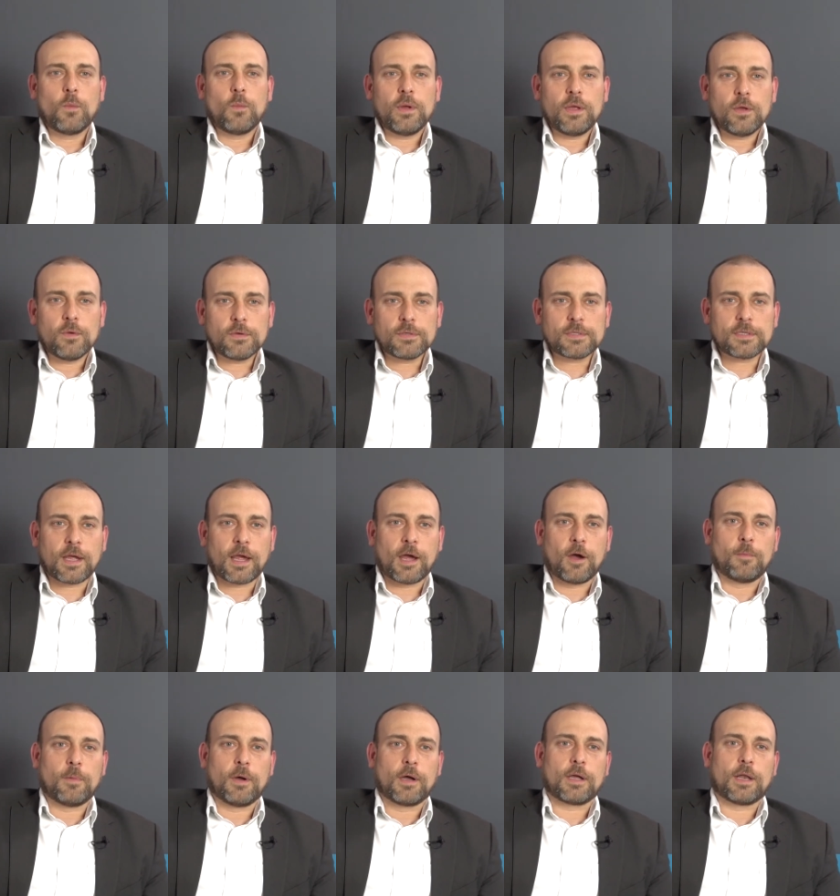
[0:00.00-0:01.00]
We also
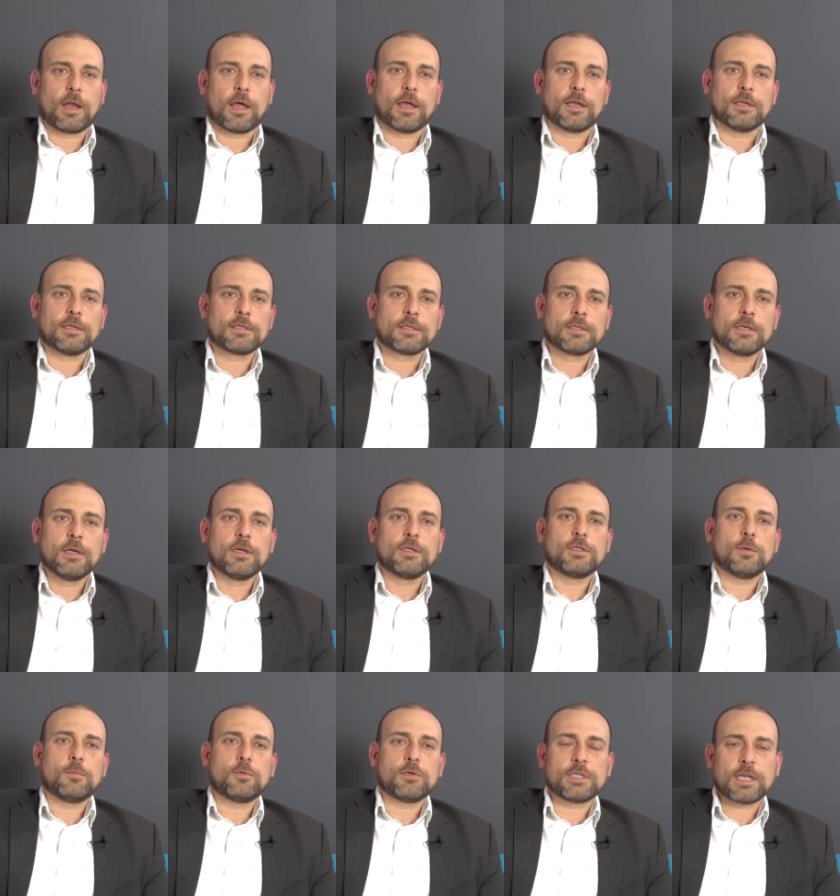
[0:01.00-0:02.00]
help our clients
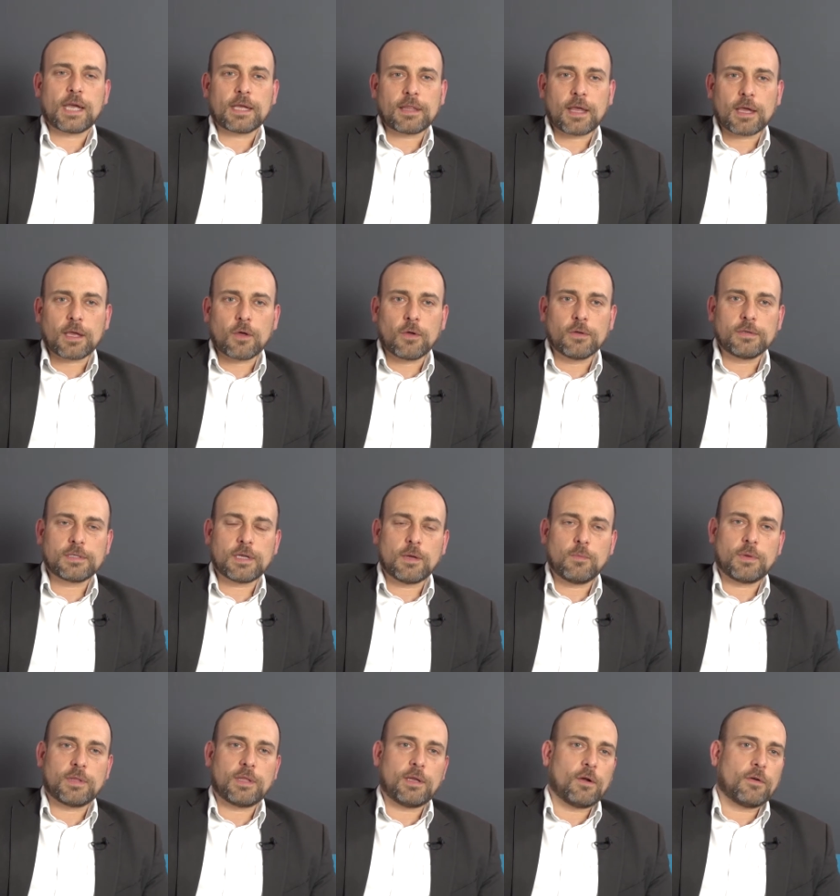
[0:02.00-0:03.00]
to protect their content
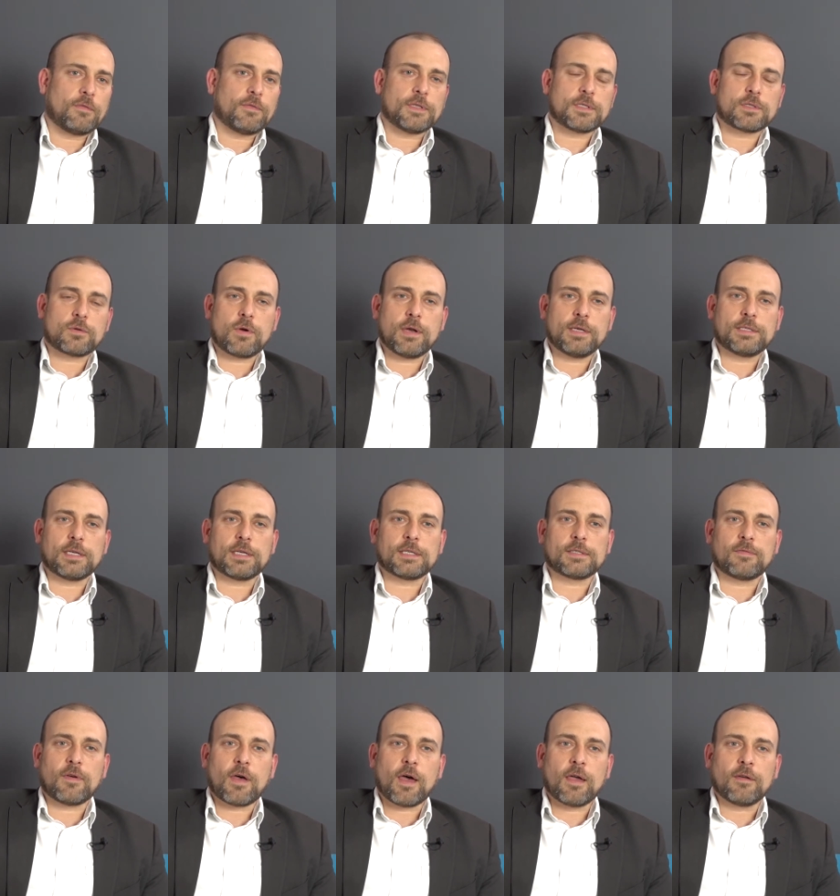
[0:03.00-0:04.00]
within Office
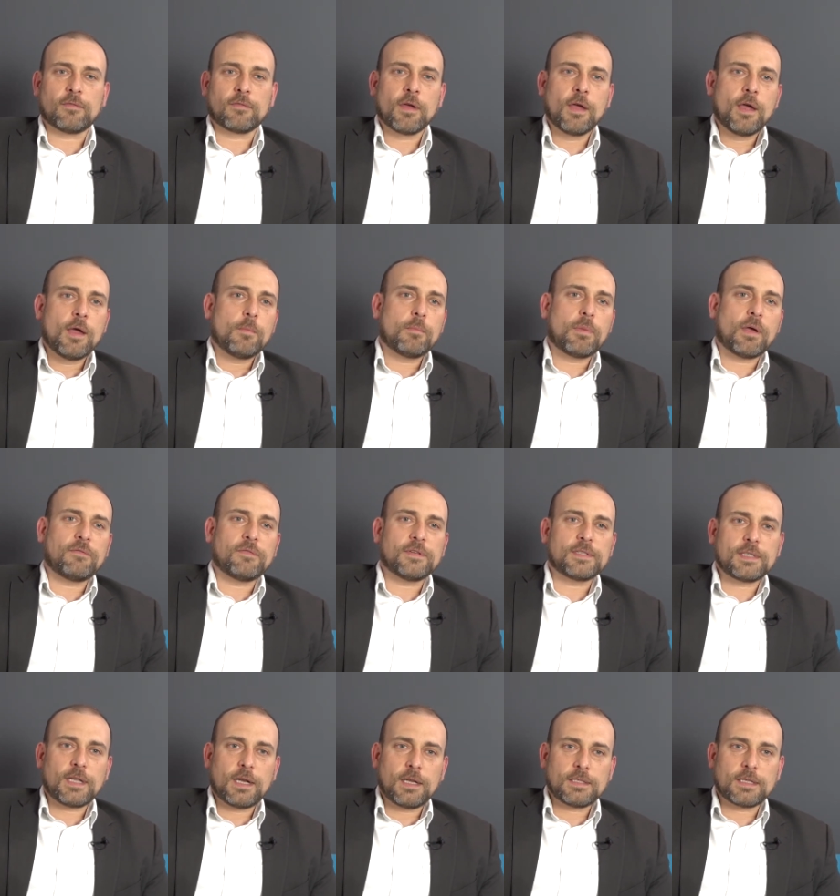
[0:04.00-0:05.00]
365 by
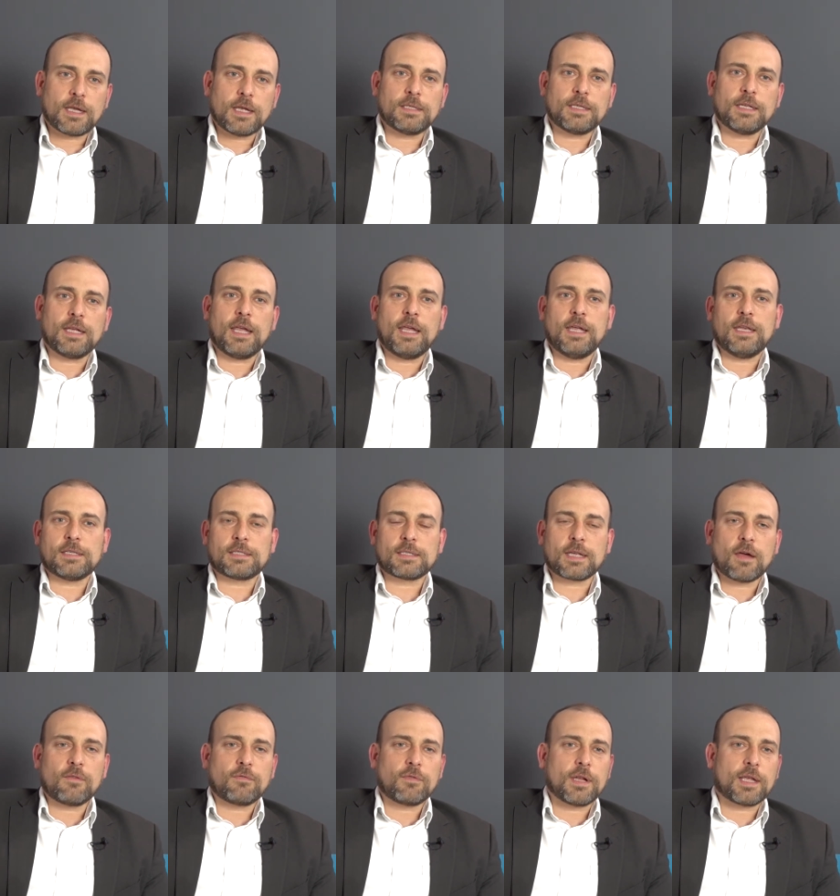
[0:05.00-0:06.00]
facilitating
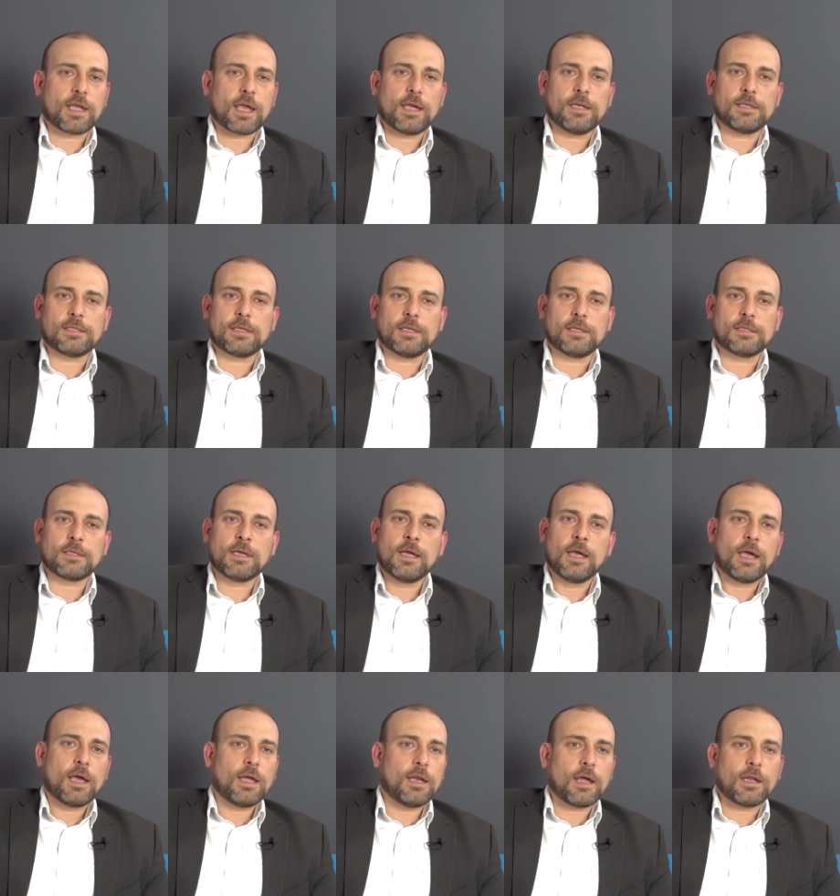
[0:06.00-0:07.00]
e-discovery cases
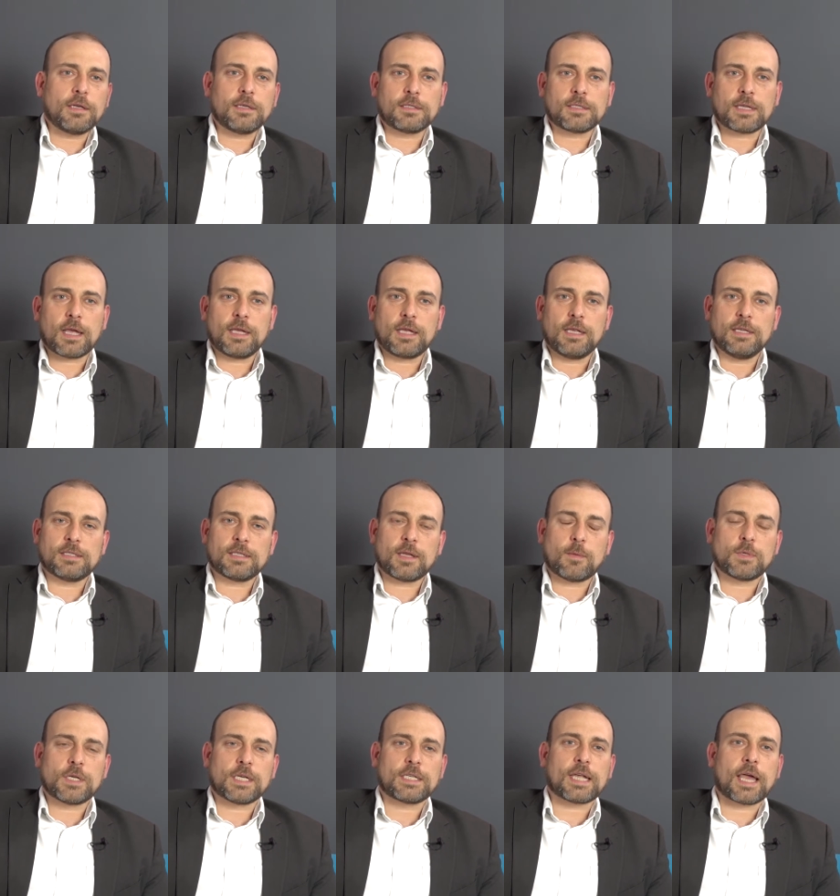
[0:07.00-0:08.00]
and undertaking
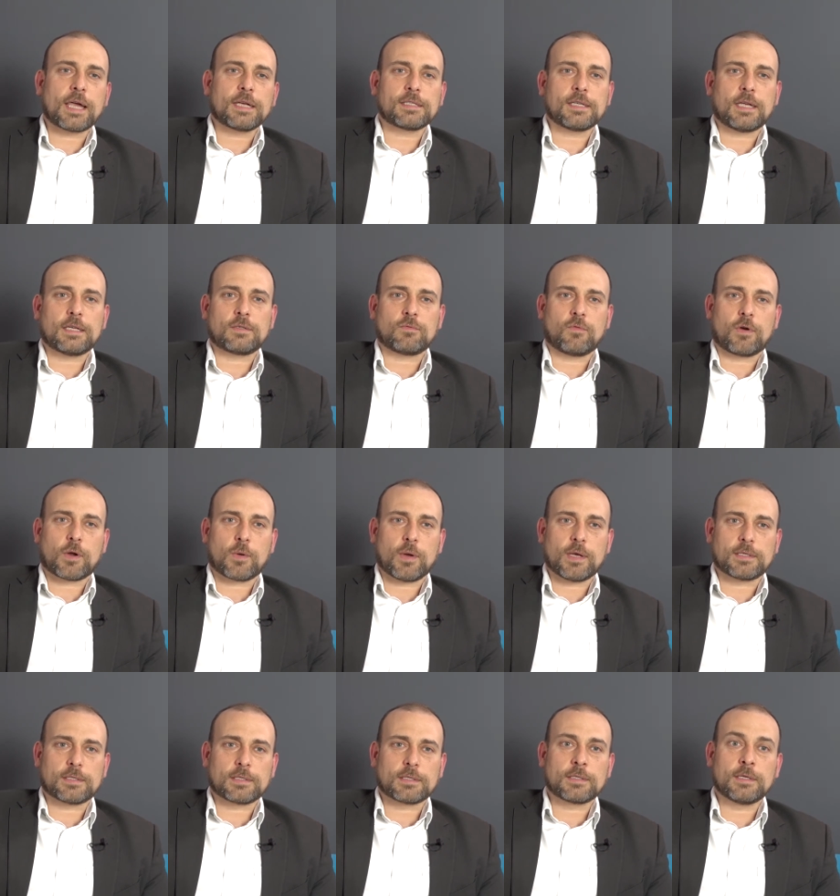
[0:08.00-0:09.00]
subject access
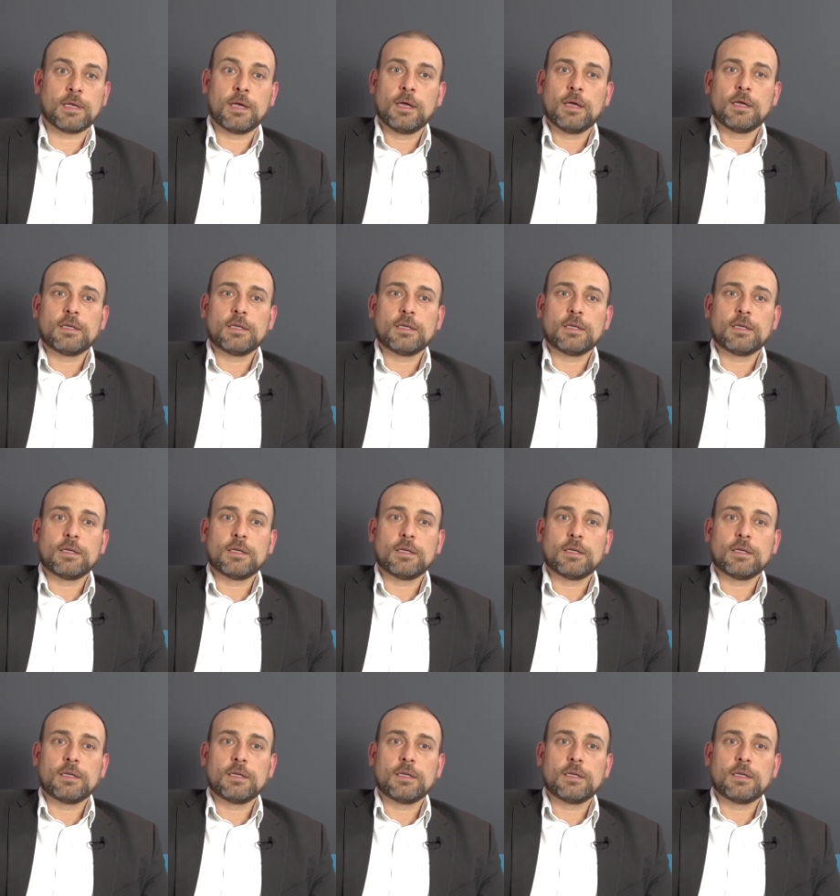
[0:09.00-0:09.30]
requests